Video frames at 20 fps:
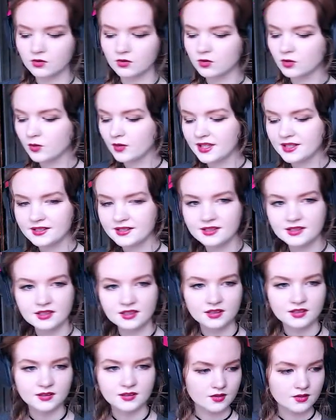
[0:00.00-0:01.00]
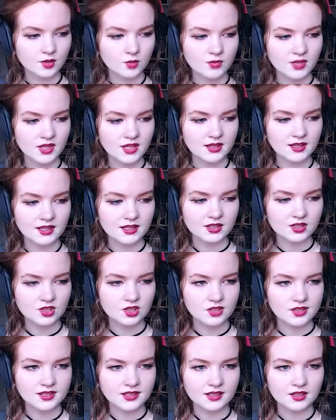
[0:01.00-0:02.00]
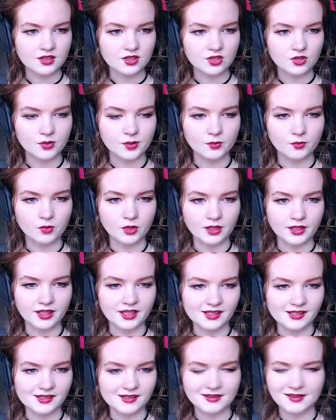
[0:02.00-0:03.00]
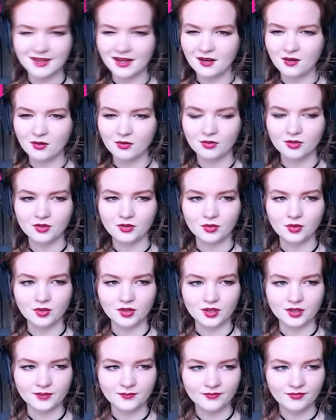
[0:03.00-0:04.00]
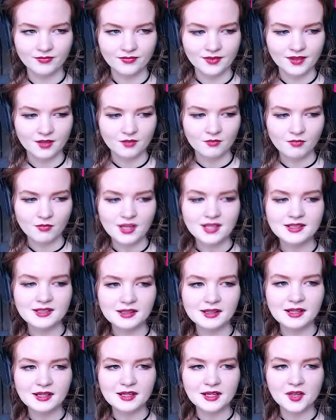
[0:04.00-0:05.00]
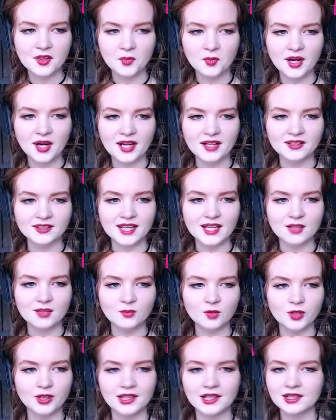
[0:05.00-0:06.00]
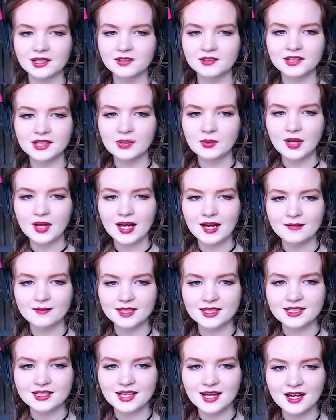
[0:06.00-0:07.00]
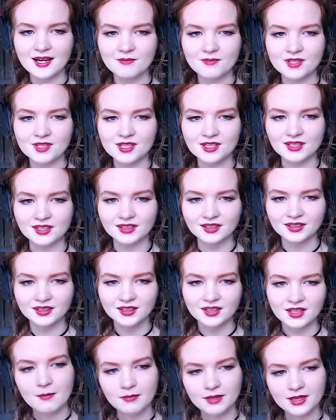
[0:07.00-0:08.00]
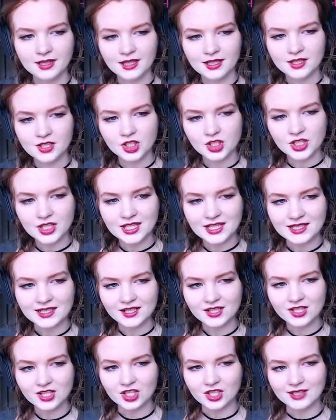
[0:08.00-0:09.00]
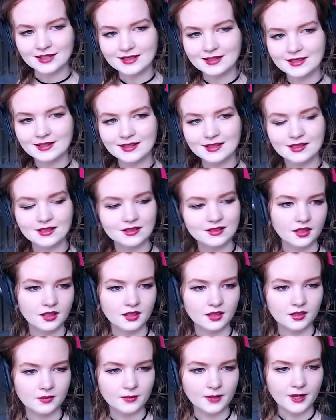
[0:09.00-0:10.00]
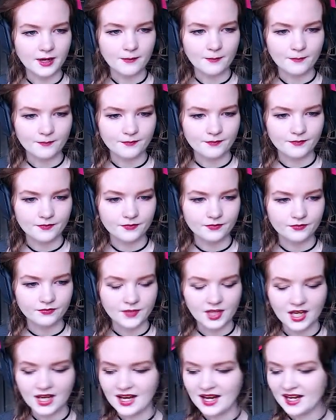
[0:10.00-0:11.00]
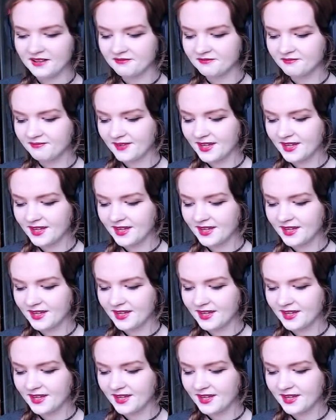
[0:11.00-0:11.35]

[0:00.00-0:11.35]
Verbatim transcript: little quest. Assuming that it's just like a short one in town or basically another wild animal thing. I don't think we have any time to plunder any dungeons. Alright, Ah,